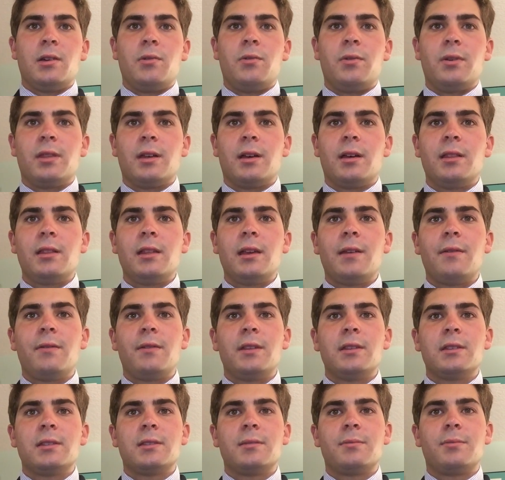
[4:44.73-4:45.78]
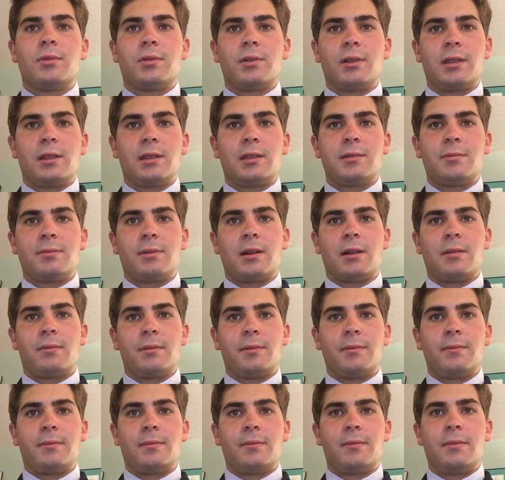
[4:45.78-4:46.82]
With all the evidence supporting this
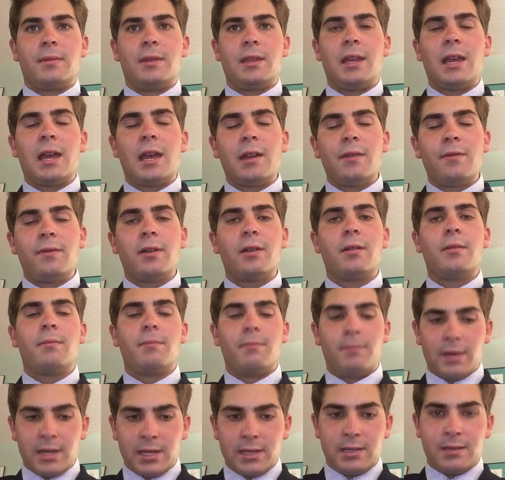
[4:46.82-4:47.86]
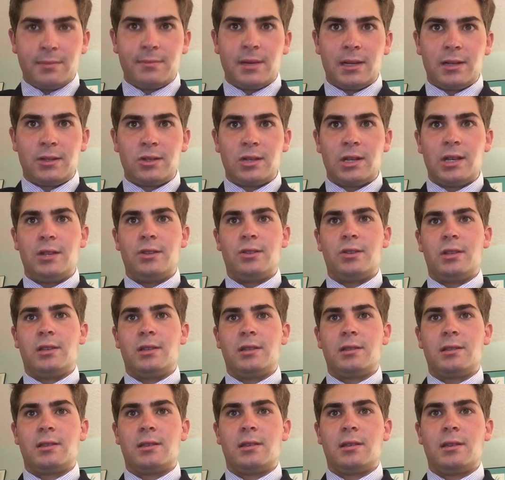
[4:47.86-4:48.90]
problem, the NFL must make
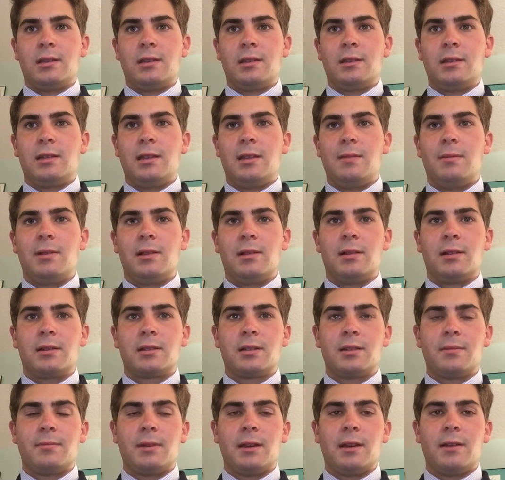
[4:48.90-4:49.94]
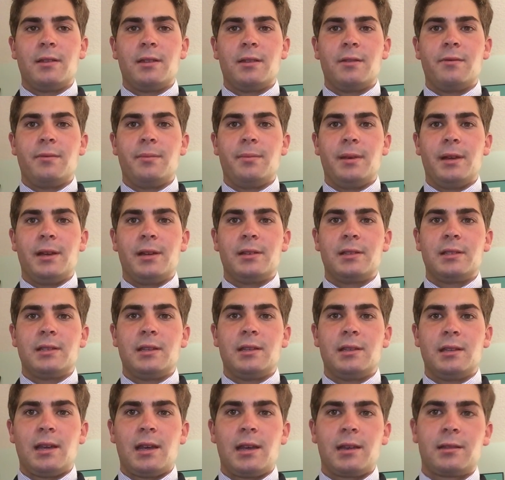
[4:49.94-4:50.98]
changes to keep the long-term health of the players
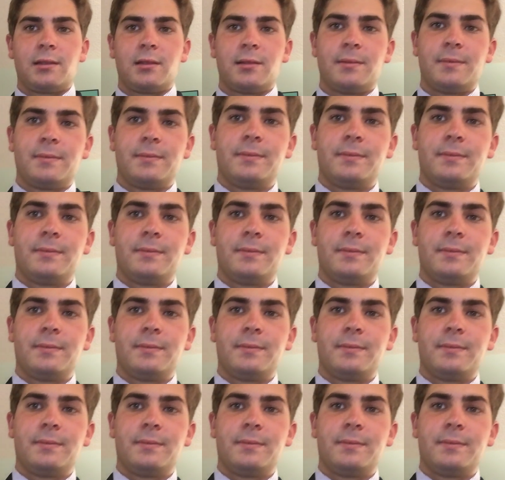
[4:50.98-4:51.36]
intact.